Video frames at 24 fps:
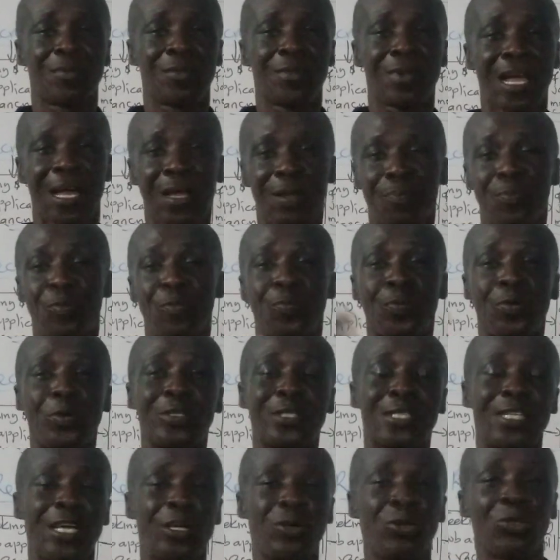
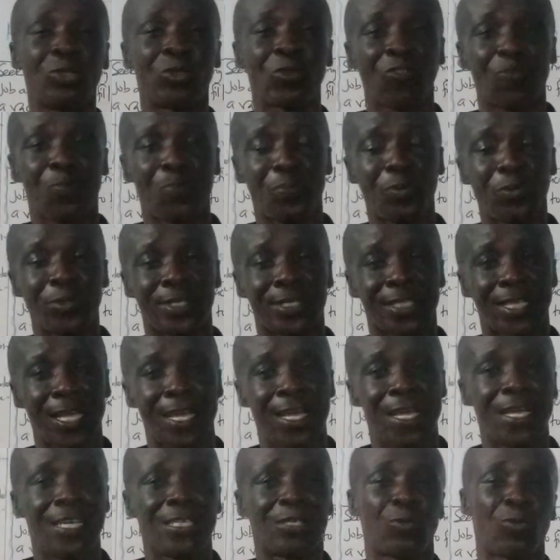like the use of
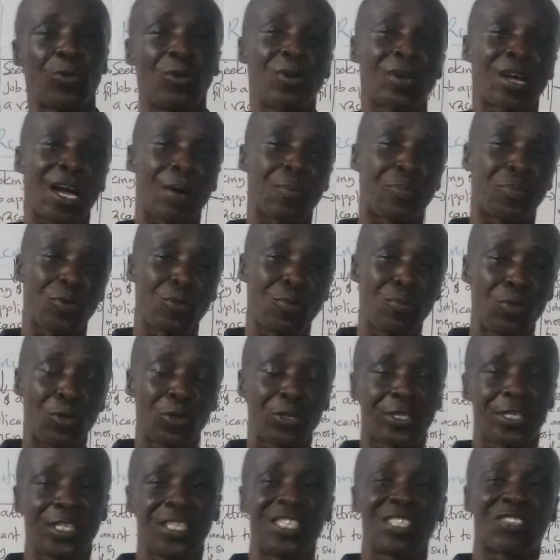posters, we looked at
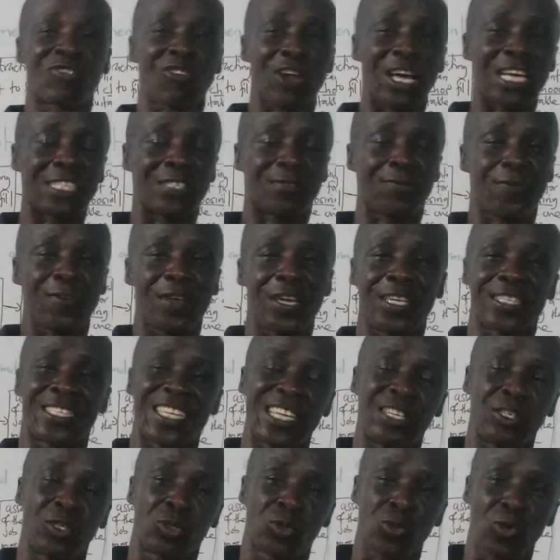promotions, transfers,
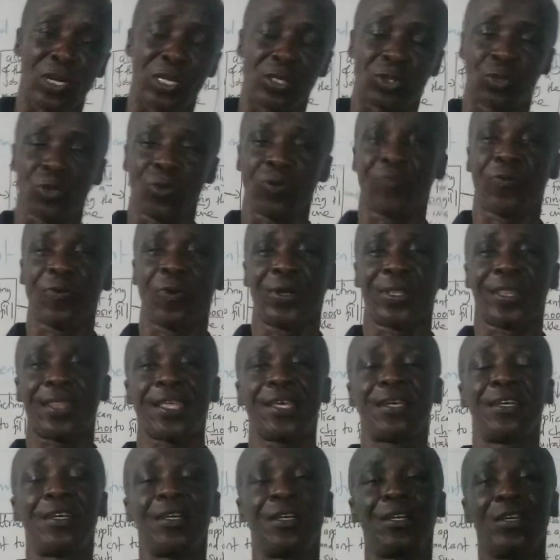and so
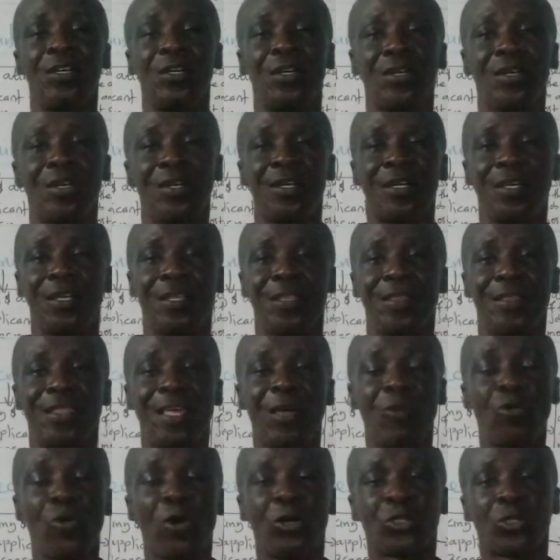forth.
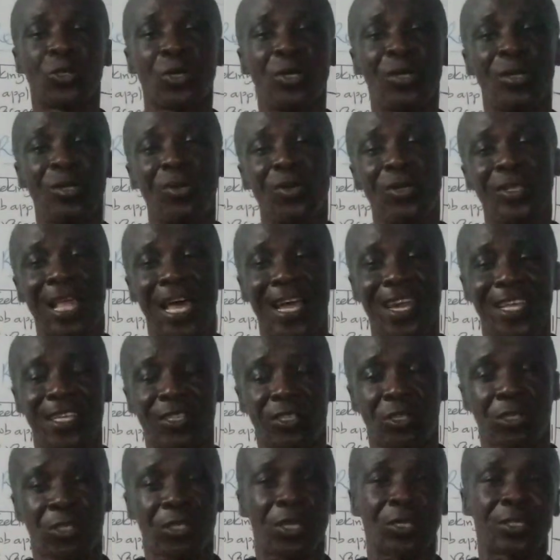Then we also looked at the
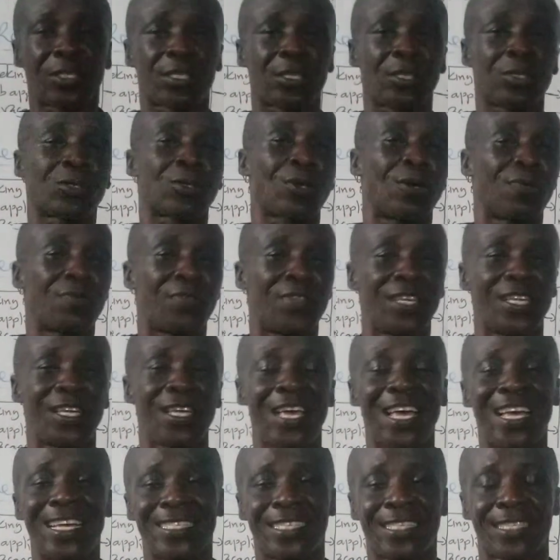sources of the
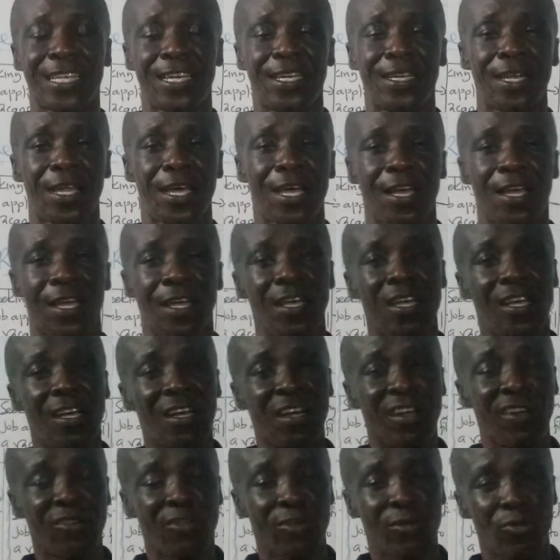external
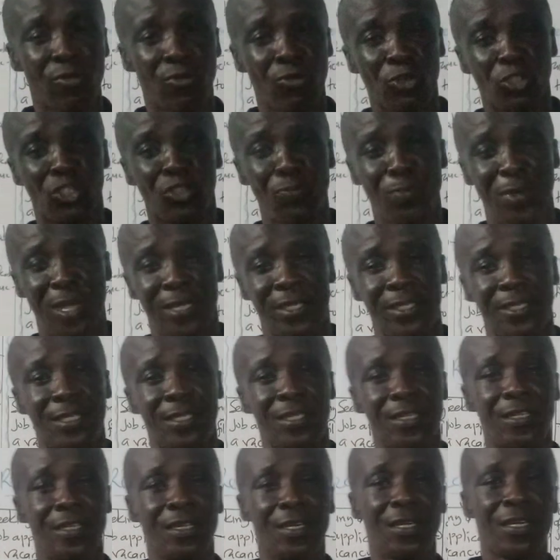recruitment.
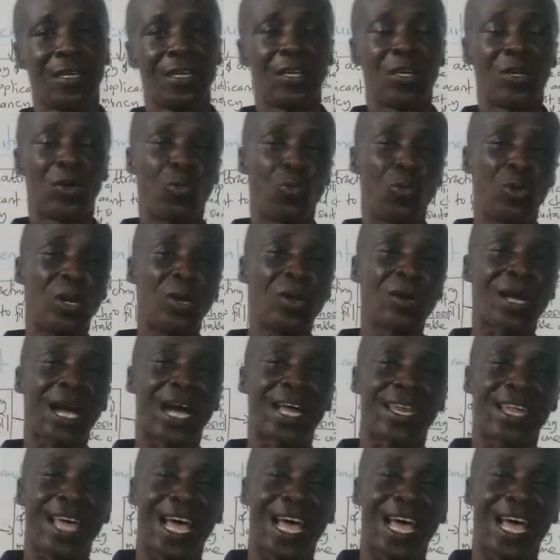We look at the